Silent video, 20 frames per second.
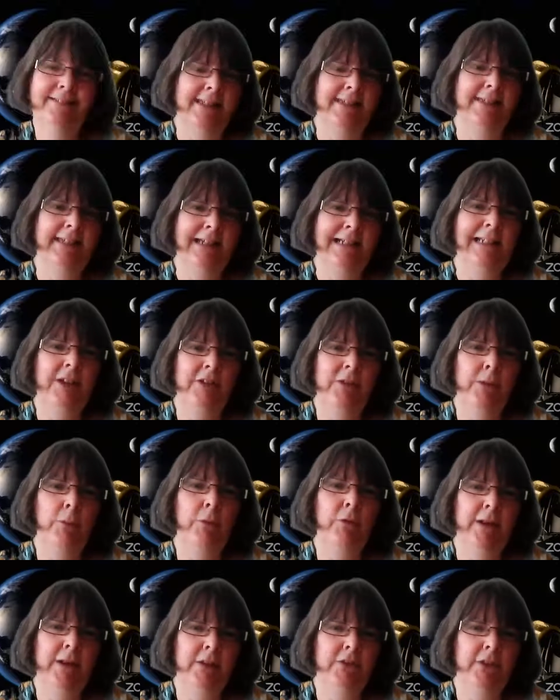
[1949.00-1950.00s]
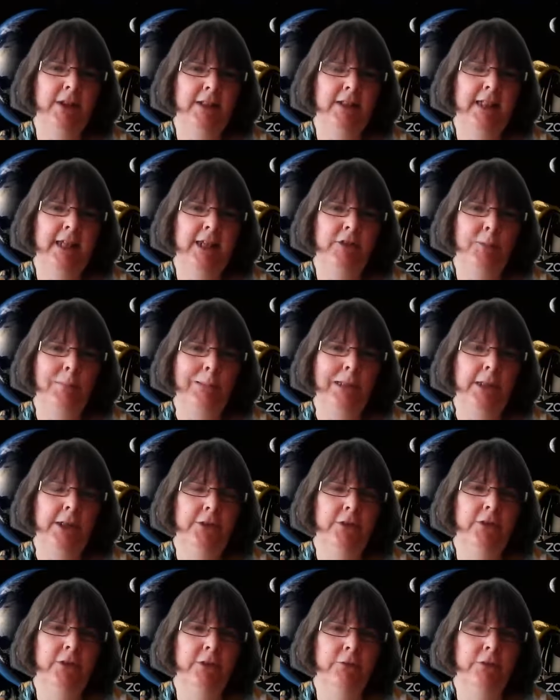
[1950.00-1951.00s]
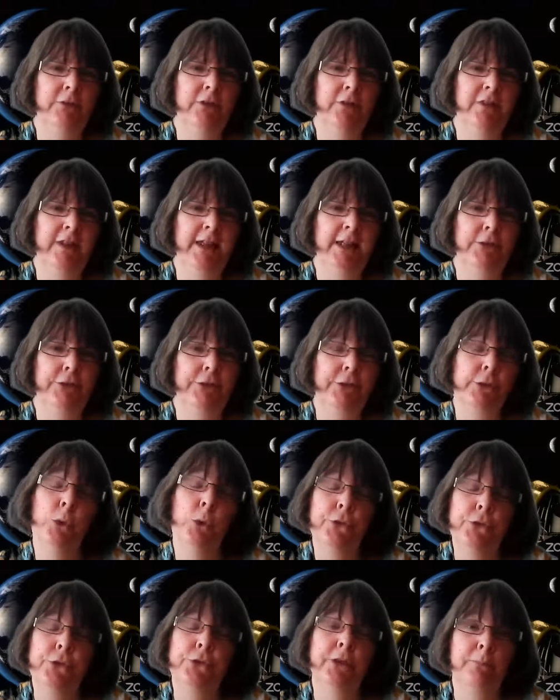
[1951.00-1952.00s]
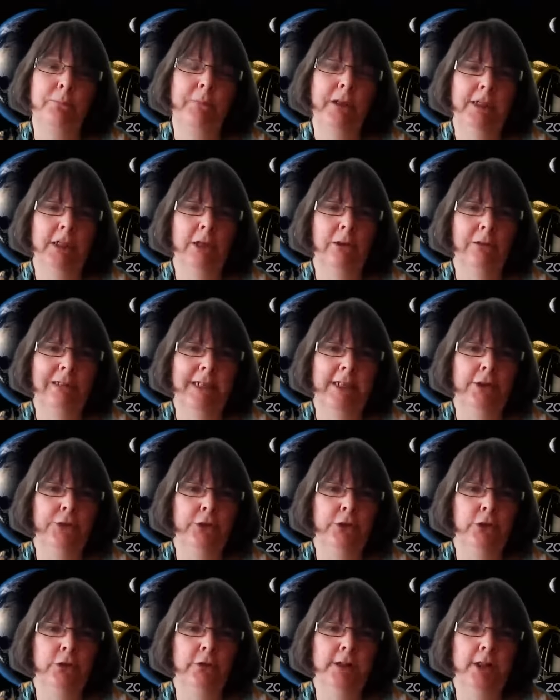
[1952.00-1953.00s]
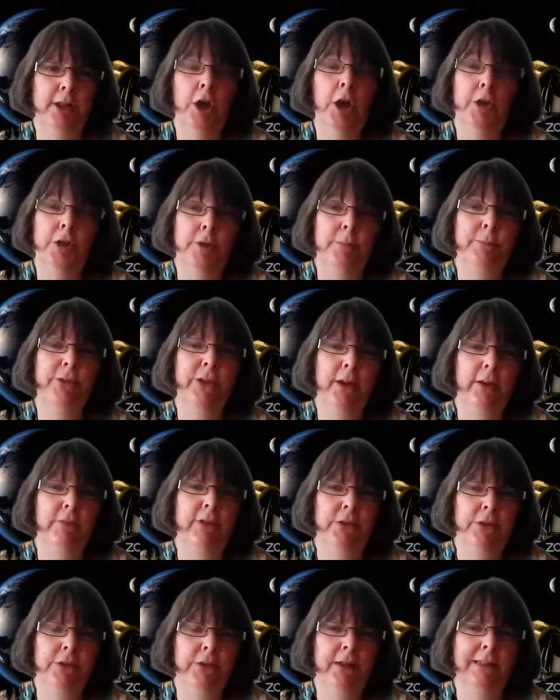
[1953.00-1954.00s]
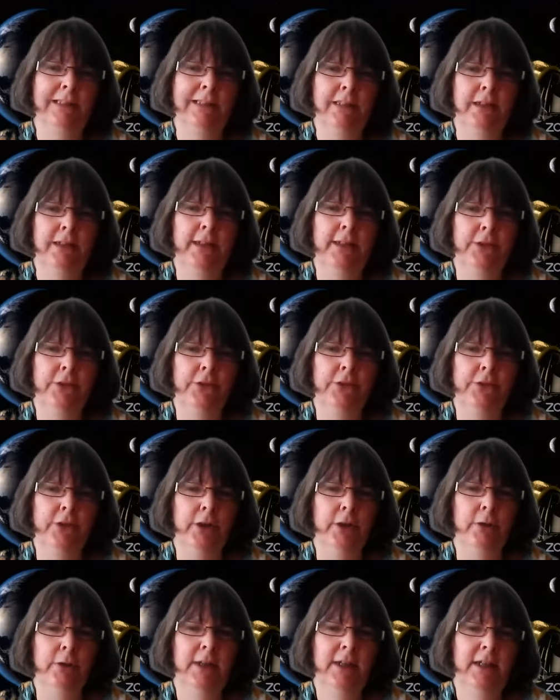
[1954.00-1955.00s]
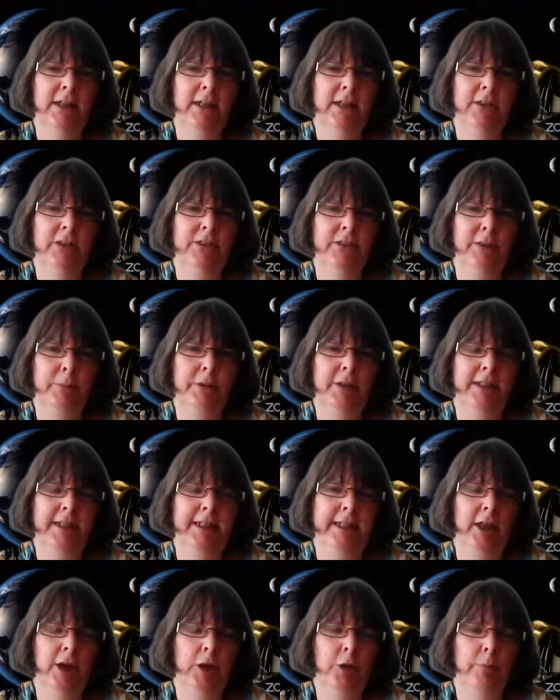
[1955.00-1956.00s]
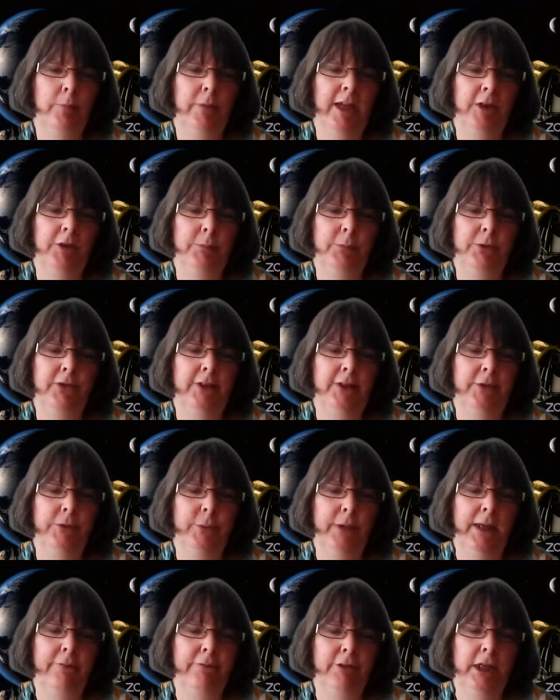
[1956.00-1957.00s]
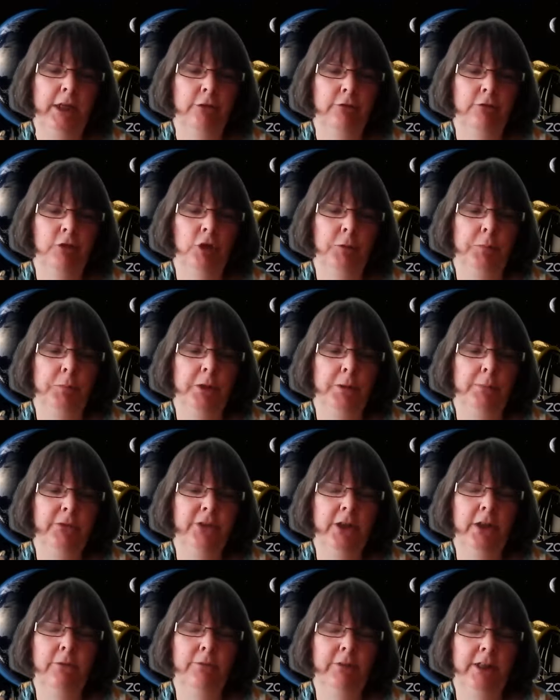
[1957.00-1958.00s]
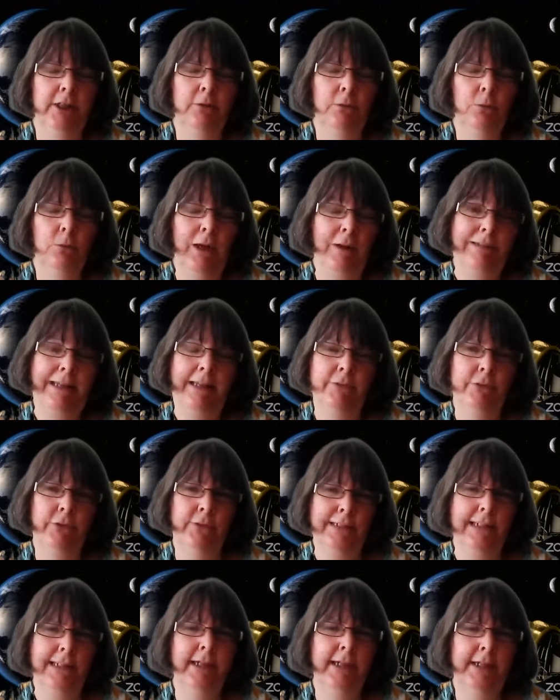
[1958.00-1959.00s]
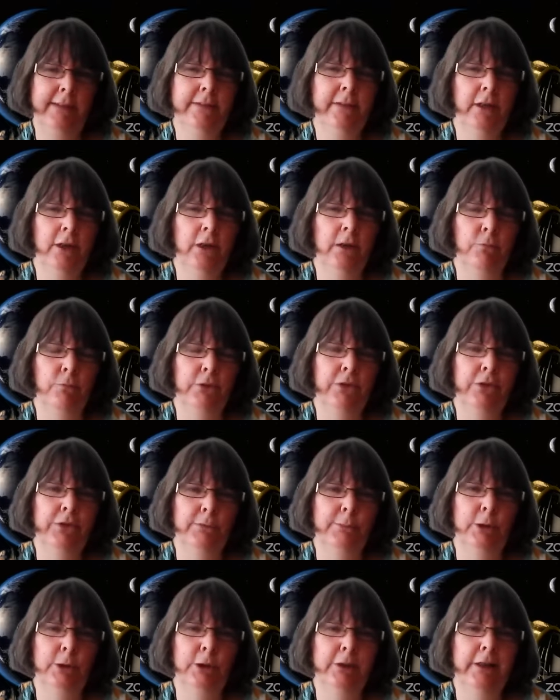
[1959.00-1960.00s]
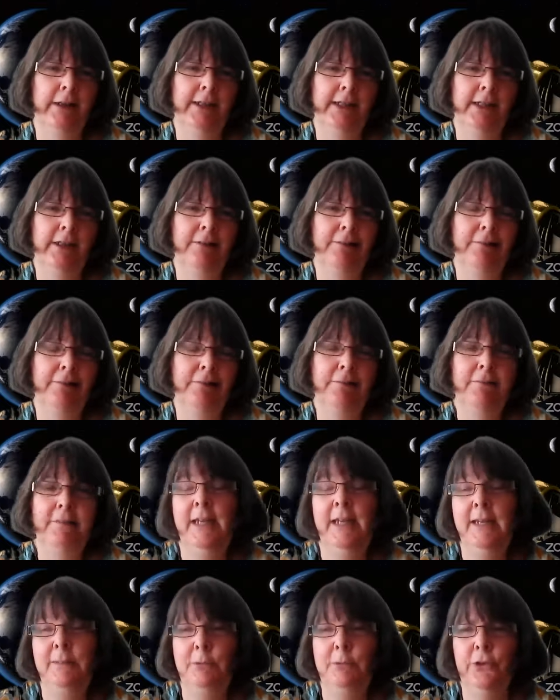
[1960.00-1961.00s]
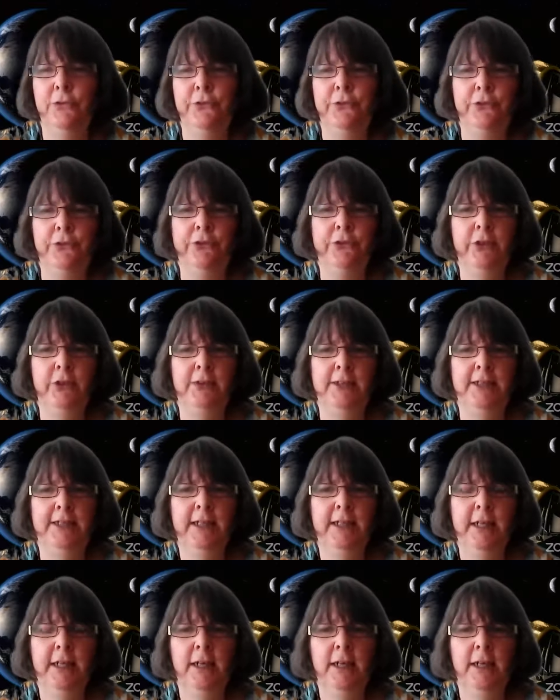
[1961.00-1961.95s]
exactly. Some of our techniques apply to different things. So also some of my colleagues are doing Earth observing satellites. So some of the expertise we have in our group at observing at wavelengths of light that aren't visible light enable us to study